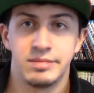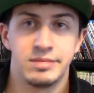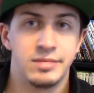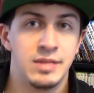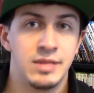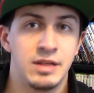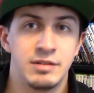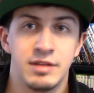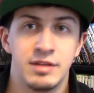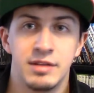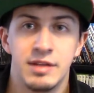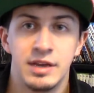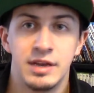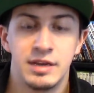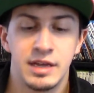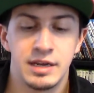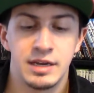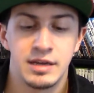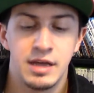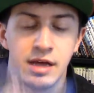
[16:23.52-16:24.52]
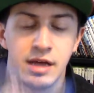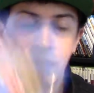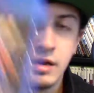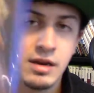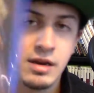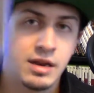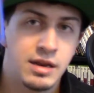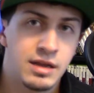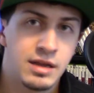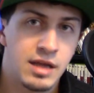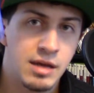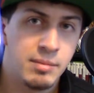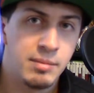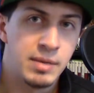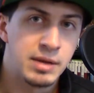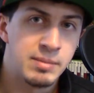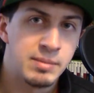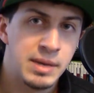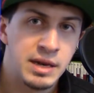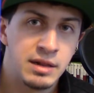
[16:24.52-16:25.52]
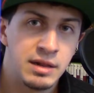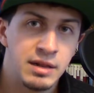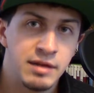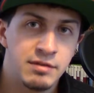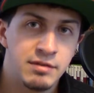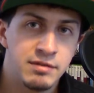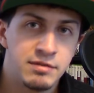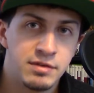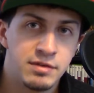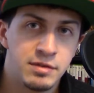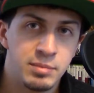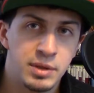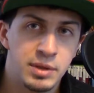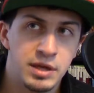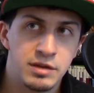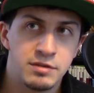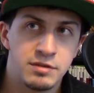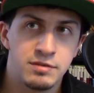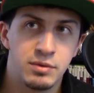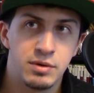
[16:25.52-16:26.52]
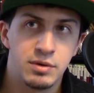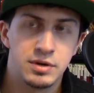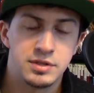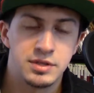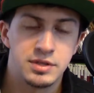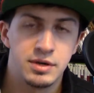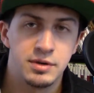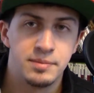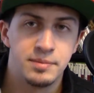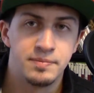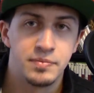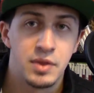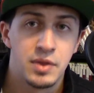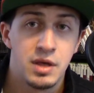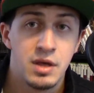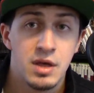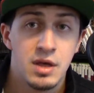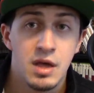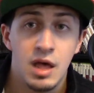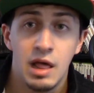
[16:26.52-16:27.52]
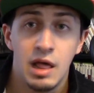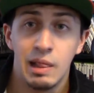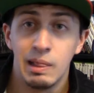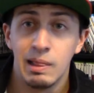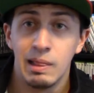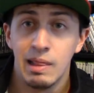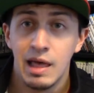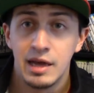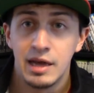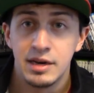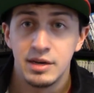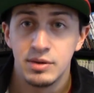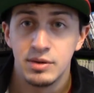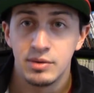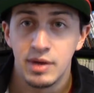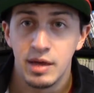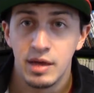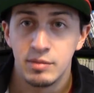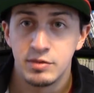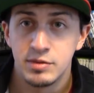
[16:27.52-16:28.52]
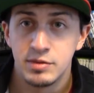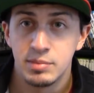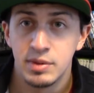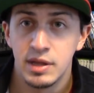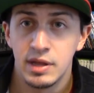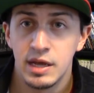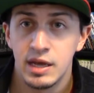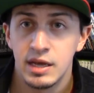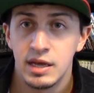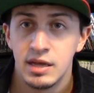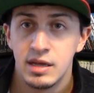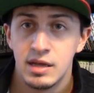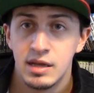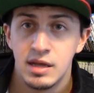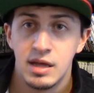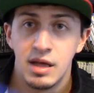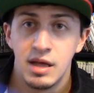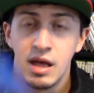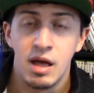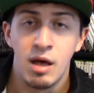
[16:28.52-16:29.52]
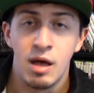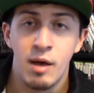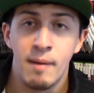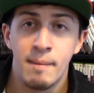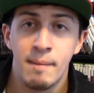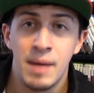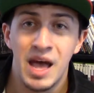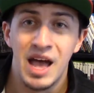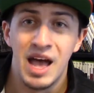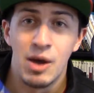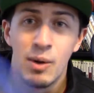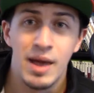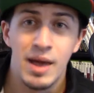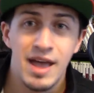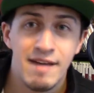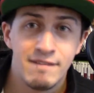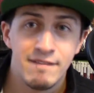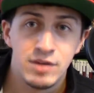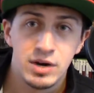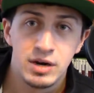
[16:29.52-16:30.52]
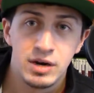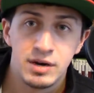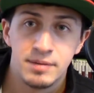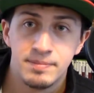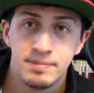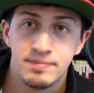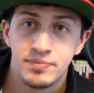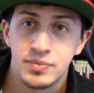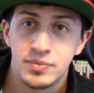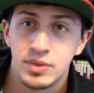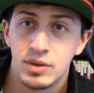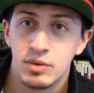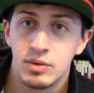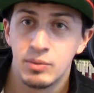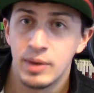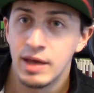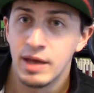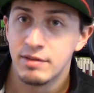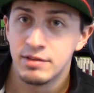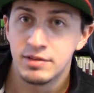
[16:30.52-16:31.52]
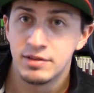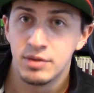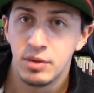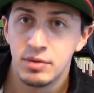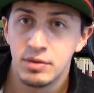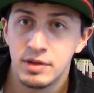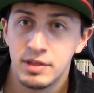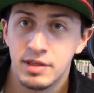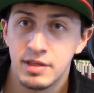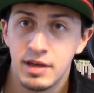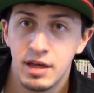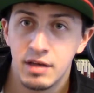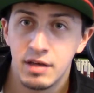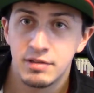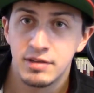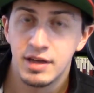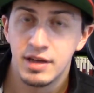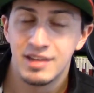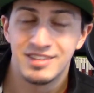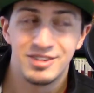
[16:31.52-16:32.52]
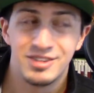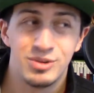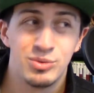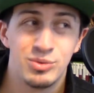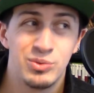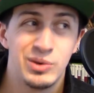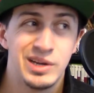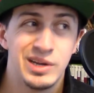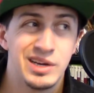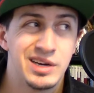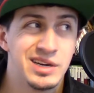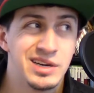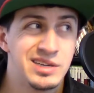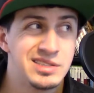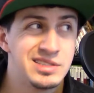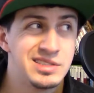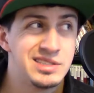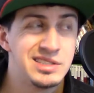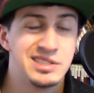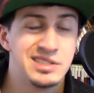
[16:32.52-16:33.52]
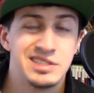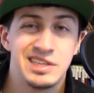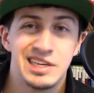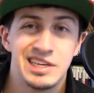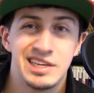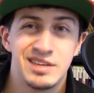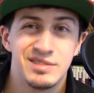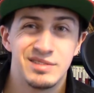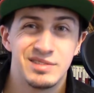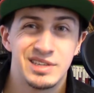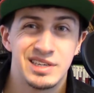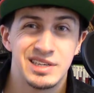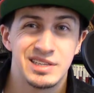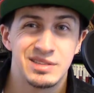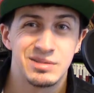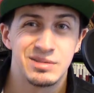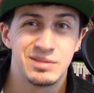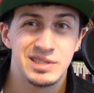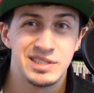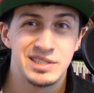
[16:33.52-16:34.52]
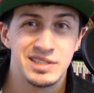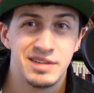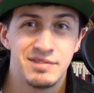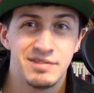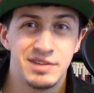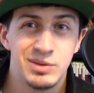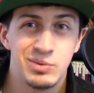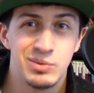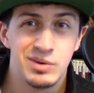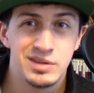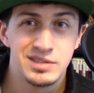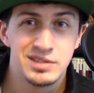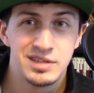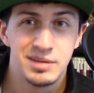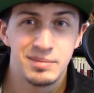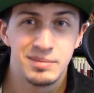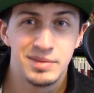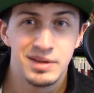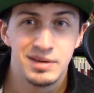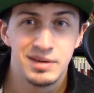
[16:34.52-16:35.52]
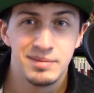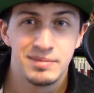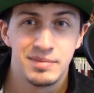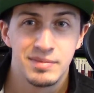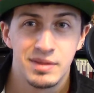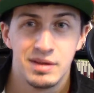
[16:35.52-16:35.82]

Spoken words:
They said they'd take 10. They got Mega Man 11 for the PS4. So a lot of new games to play. However, we haven't sold anything else yet, so we are still negative like 371 something.